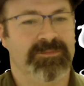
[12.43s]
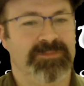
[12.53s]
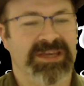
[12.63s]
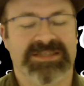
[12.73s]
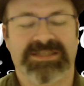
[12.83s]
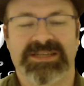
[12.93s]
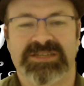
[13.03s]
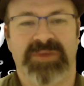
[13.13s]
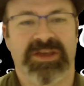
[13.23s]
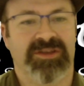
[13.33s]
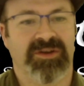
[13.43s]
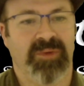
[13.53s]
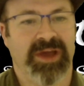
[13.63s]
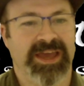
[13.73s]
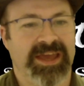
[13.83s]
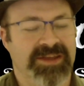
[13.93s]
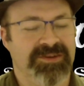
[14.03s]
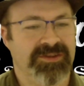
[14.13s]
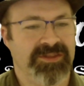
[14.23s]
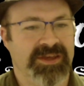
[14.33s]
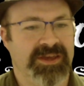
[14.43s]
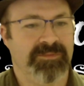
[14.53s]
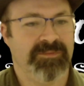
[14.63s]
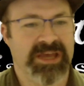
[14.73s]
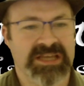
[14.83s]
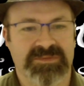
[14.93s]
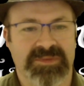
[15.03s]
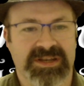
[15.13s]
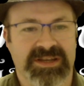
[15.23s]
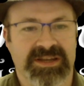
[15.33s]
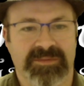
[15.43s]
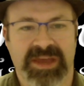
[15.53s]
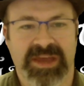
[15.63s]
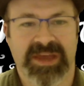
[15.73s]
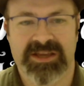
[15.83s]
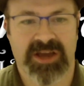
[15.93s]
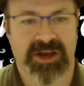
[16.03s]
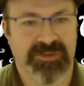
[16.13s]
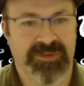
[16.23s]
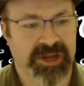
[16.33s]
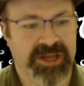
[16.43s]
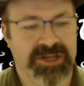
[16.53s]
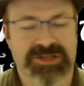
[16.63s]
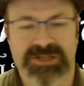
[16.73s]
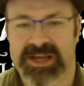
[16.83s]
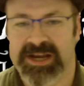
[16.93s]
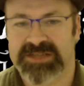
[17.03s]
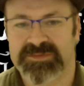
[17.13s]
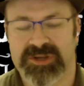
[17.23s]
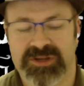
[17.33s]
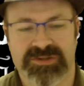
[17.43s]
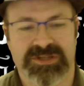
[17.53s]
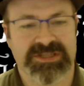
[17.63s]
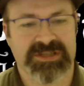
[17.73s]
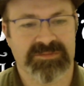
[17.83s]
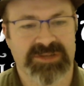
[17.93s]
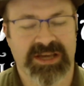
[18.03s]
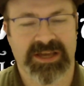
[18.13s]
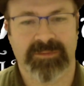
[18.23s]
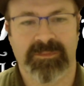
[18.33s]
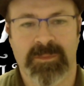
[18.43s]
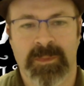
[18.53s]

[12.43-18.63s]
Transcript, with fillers: PCs made their way into the basement, an abandoned gun range that hasn't been used in some time.